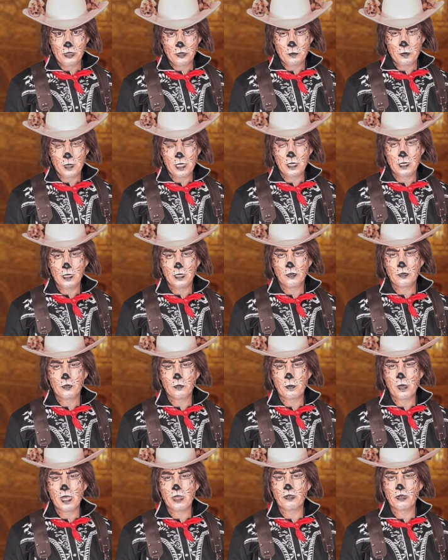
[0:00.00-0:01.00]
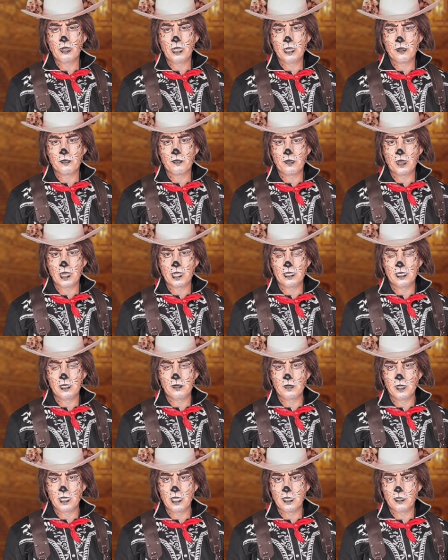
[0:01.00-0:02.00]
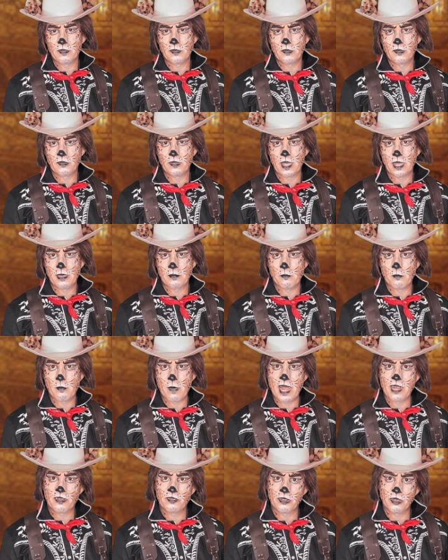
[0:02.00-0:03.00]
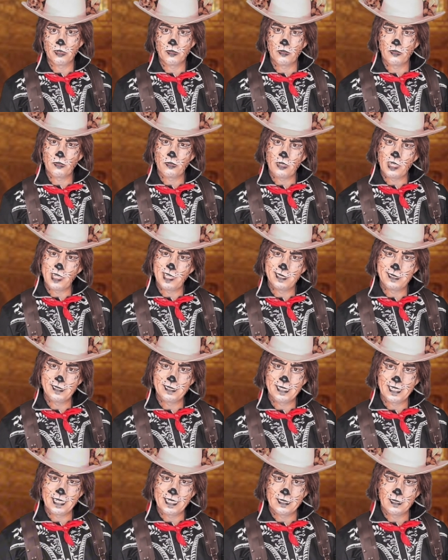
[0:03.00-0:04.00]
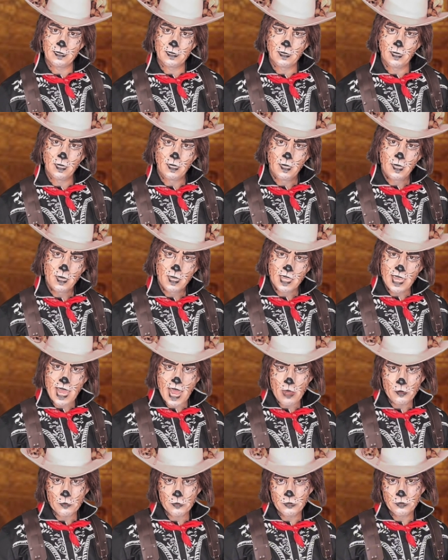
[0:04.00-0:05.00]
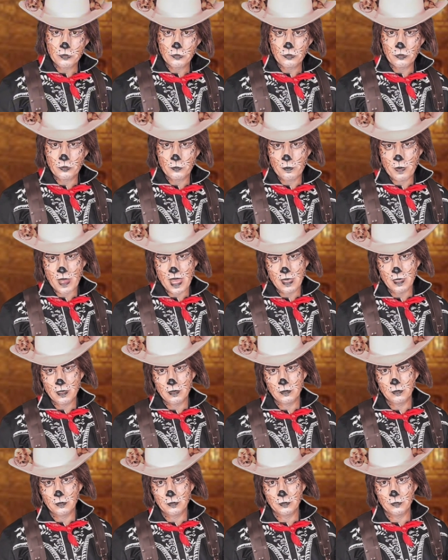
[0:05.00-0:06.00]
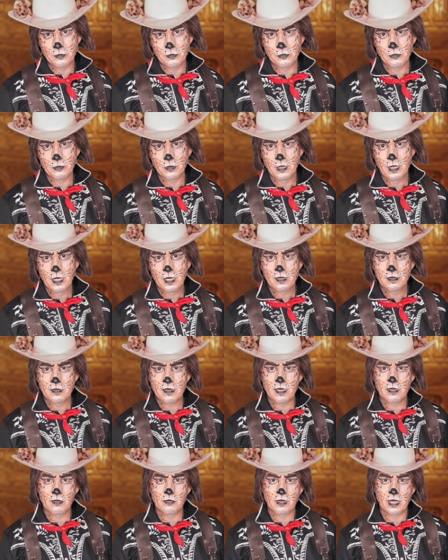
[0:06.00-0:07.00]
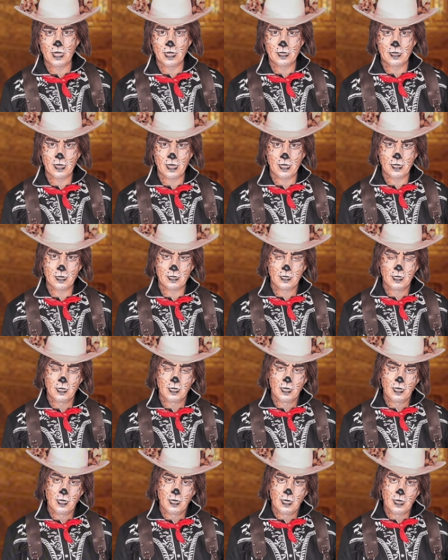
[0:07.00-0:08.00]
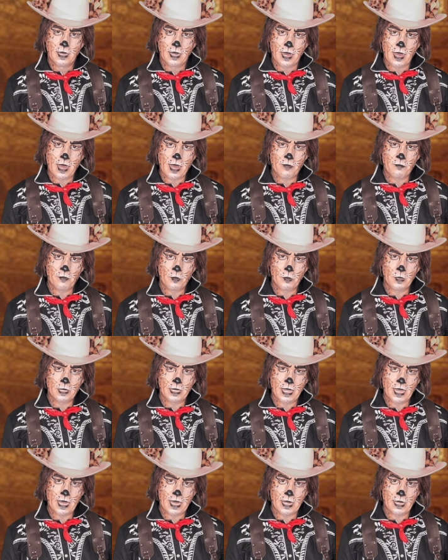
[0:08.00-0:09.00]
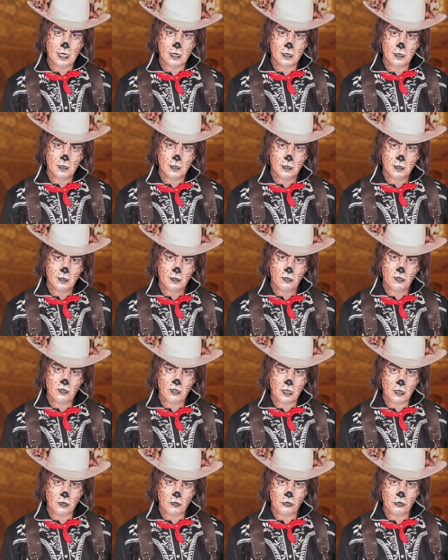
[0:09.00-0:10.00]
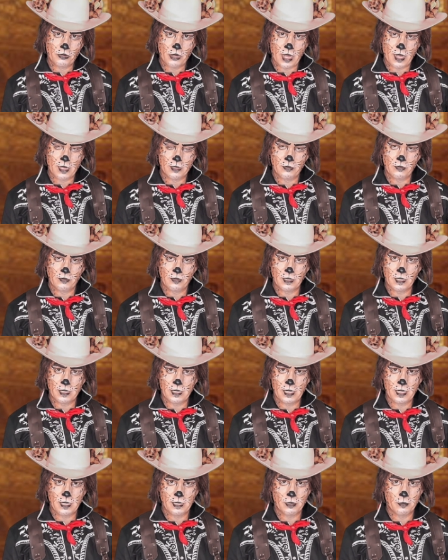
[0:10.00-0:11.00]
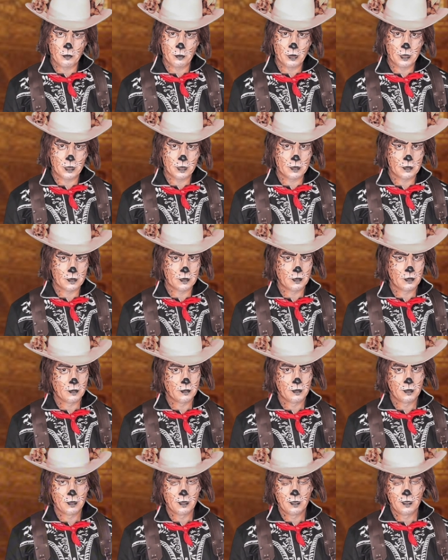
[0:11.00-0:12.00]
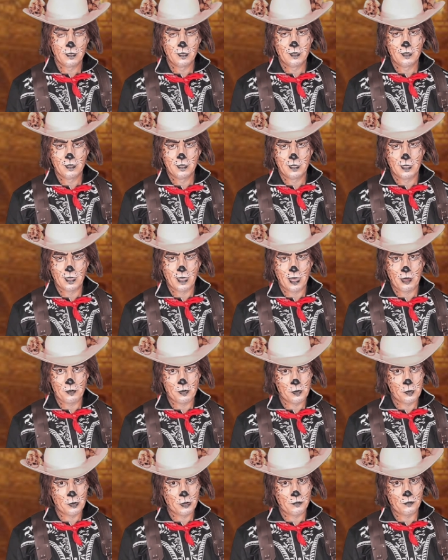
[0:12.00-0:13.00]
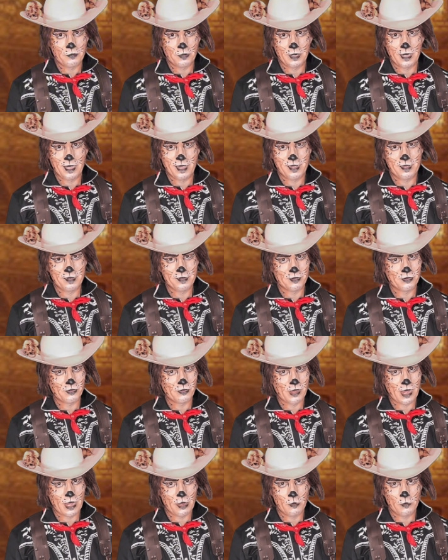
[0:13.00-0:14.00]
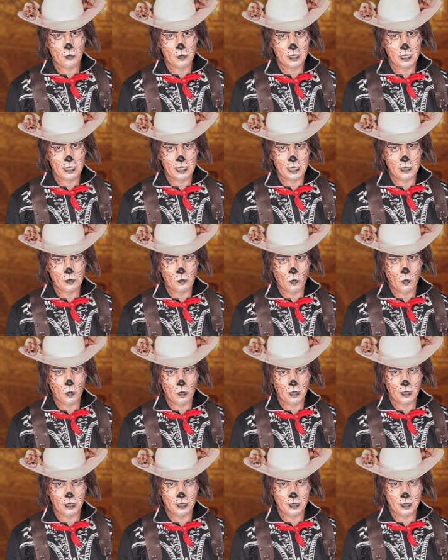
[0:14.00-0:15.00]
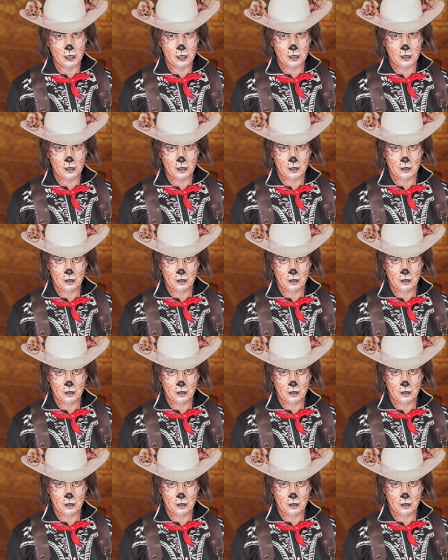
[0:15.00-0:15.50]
to be especially effective against, say, magic shielding, counters, spells, things like that. I've only got six shots in here, but I'll be perfectly honest, I only need one.